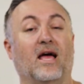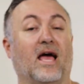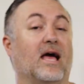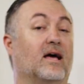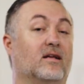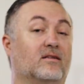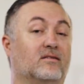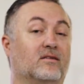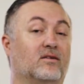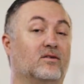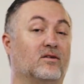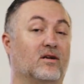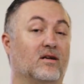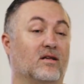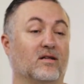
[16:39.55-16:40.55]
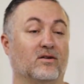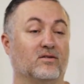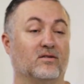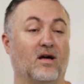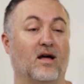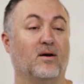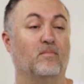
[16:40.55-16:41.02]
and there
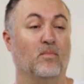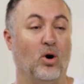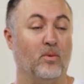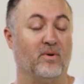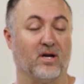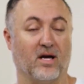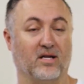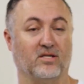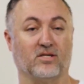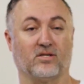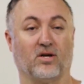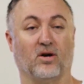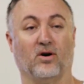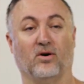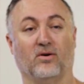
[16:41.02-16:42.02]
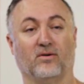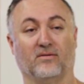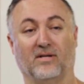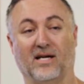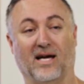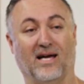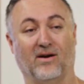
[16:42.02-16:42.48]
there's not a moment I just
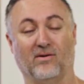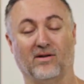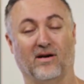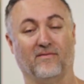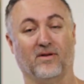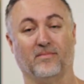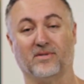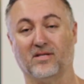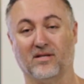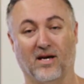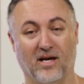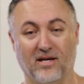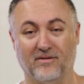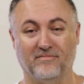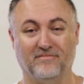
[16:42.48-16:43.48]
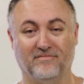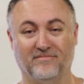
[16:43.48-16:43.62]
go, yeah, I don't love them today.